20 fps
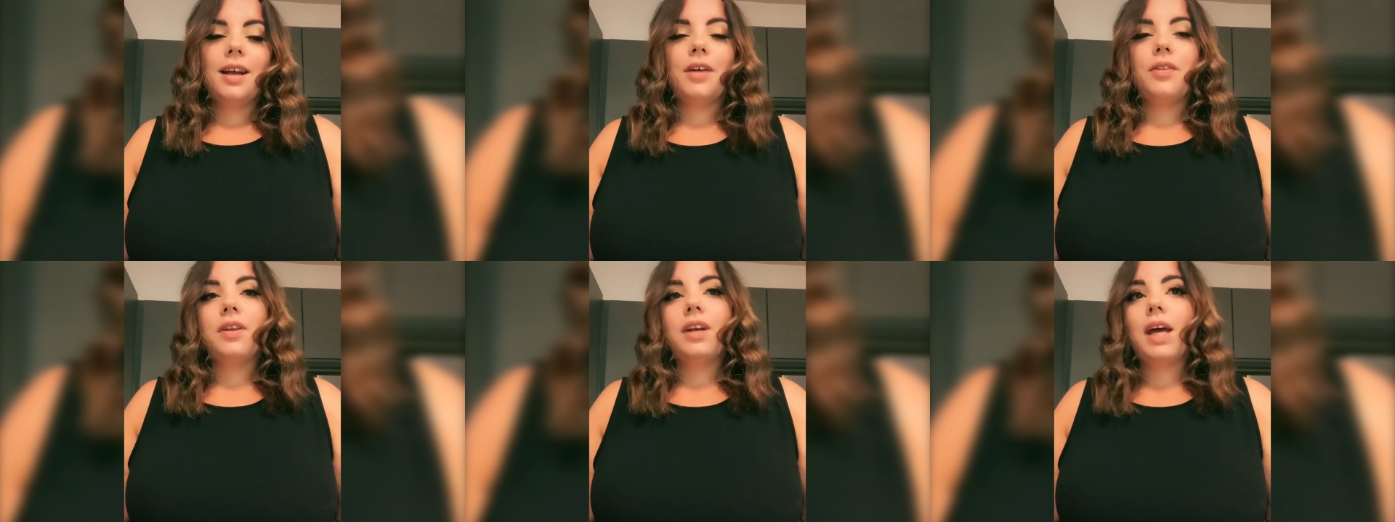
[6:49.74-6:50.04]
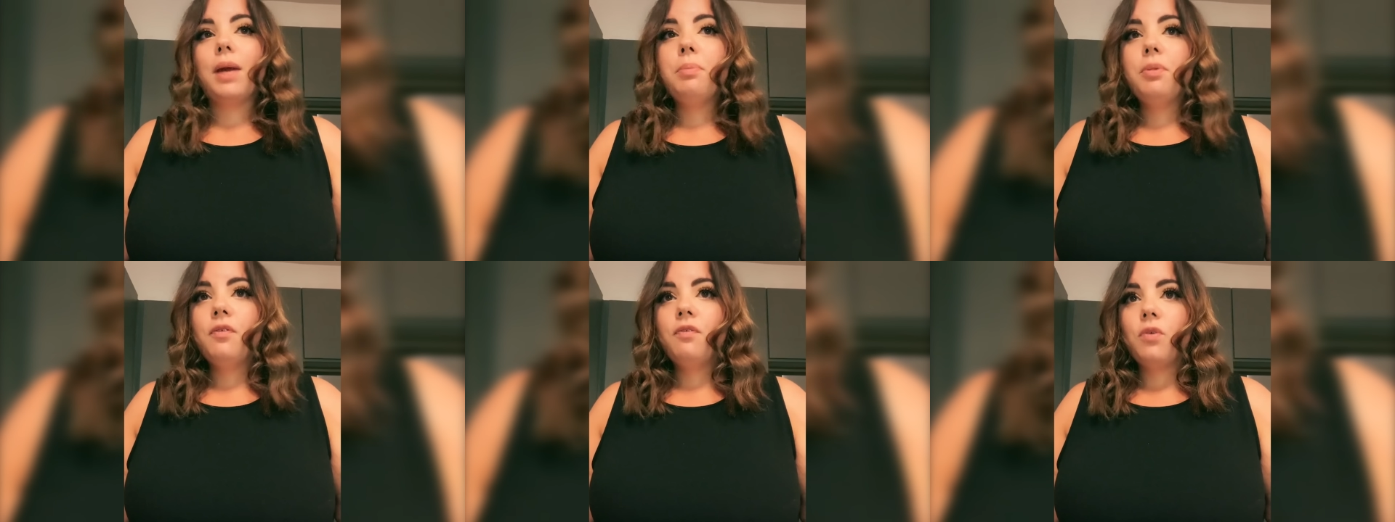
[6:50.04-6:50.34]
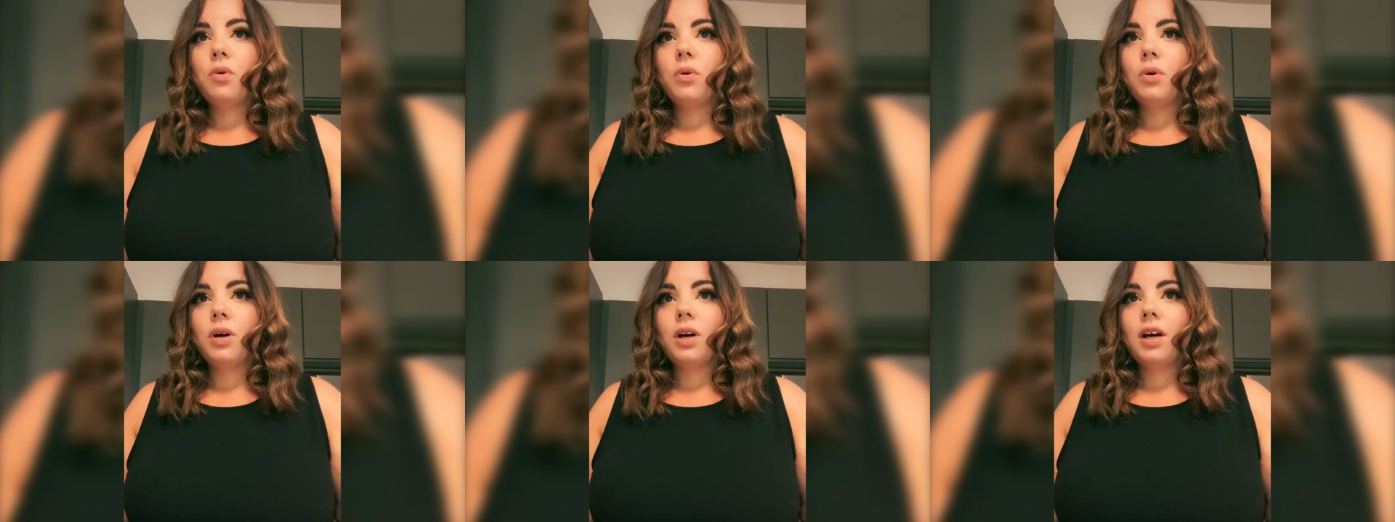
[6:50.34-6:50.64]
Now, the night
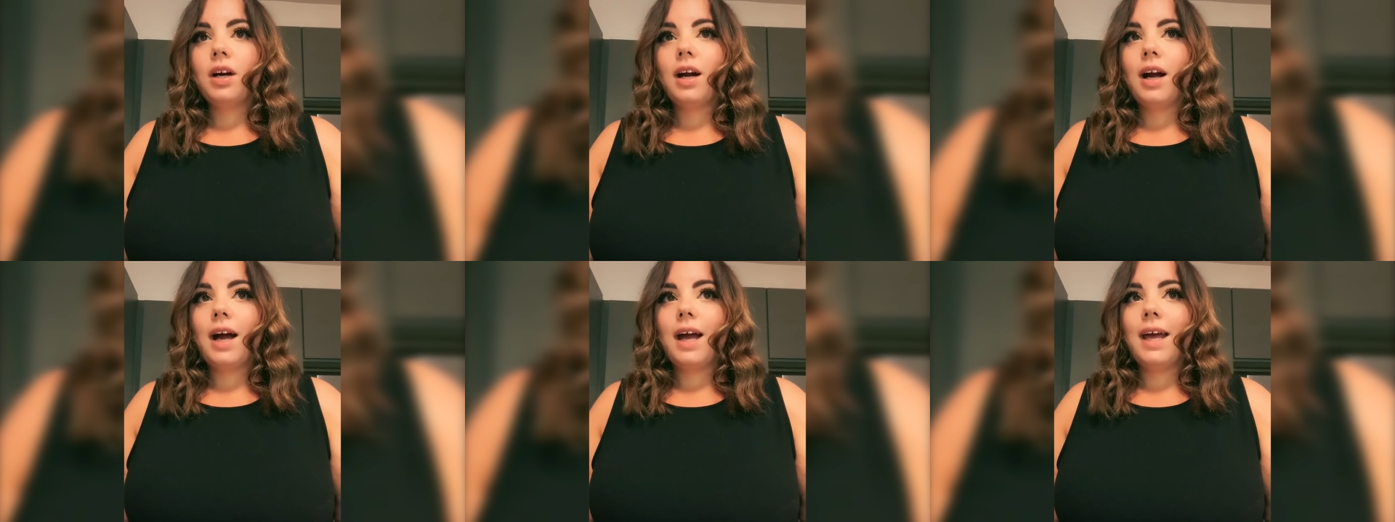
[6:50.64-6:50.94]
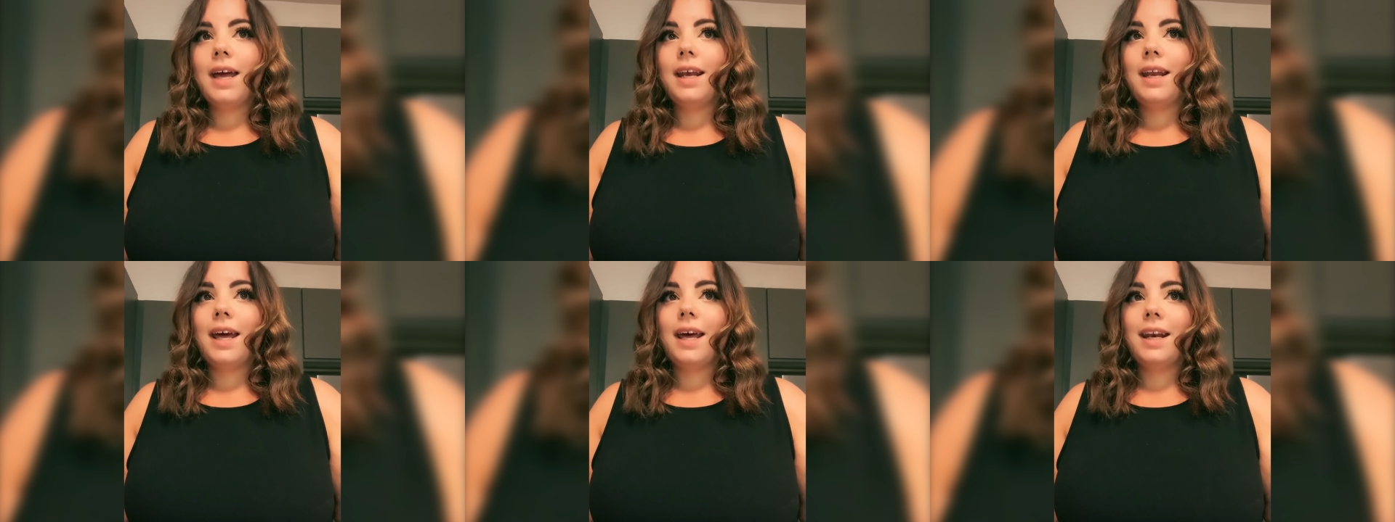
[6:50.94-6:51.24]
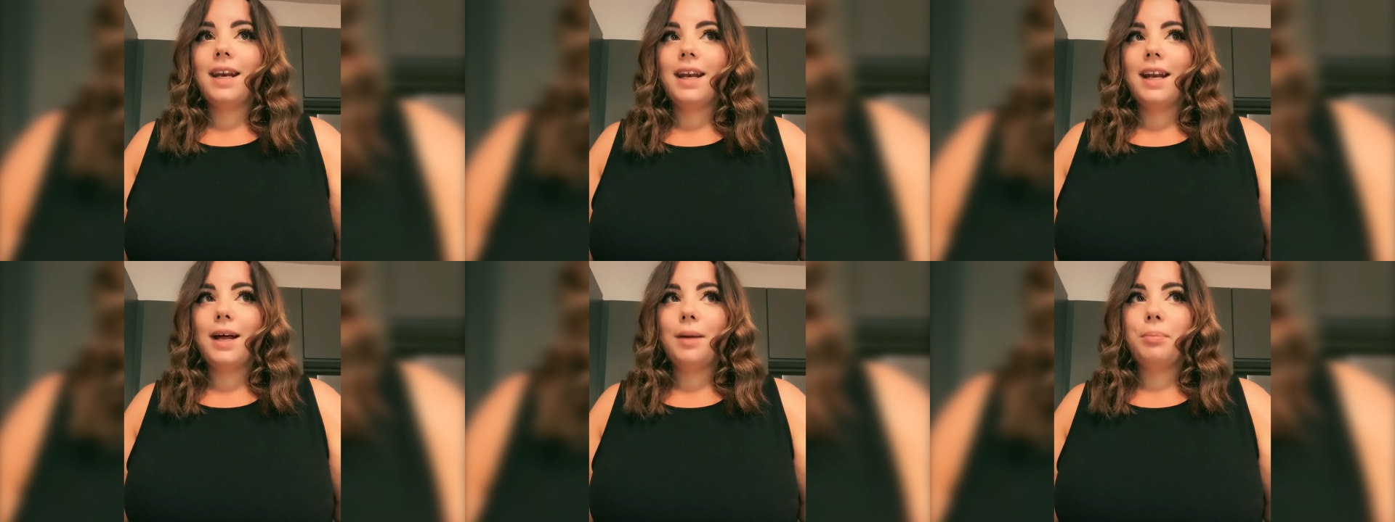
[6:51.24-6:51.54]
before, I had
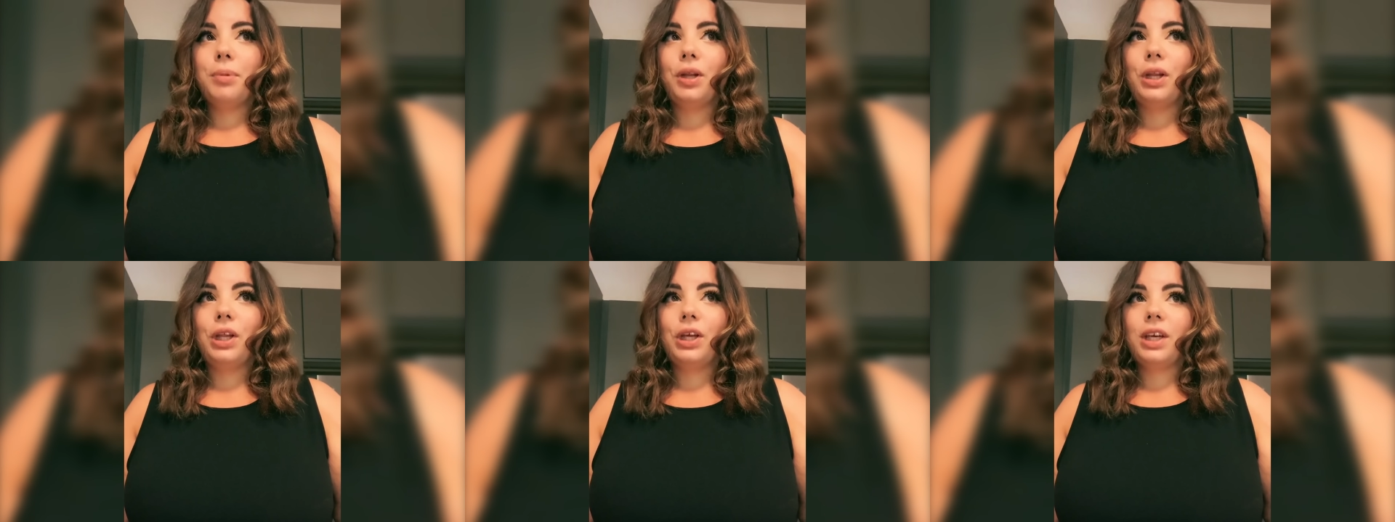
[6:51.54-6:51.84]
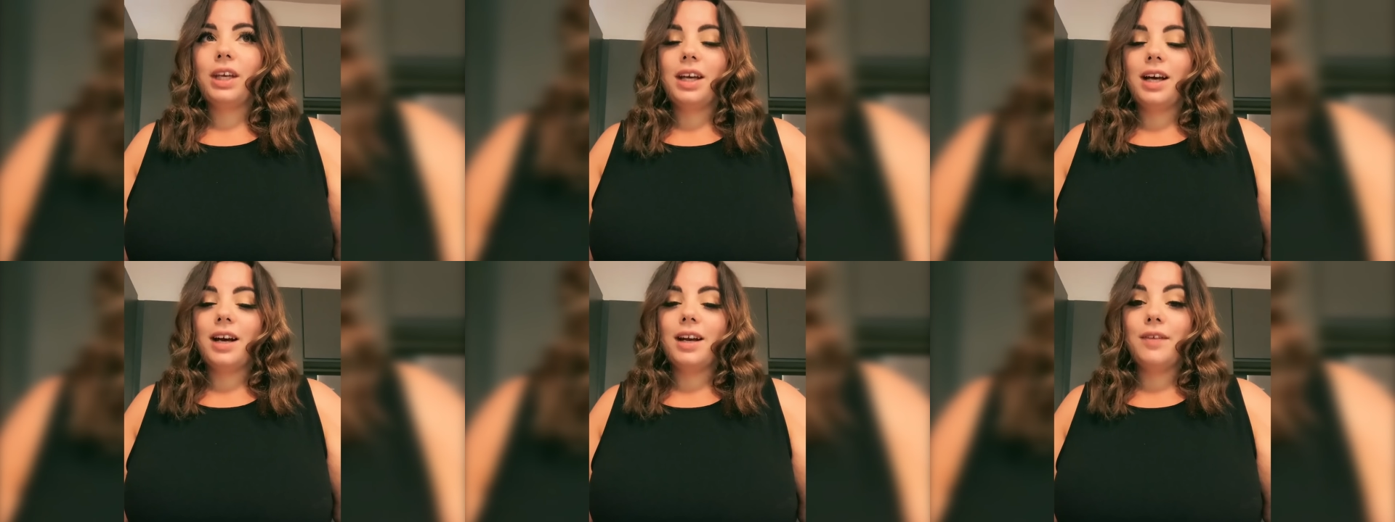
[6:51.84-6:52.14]
ended up looking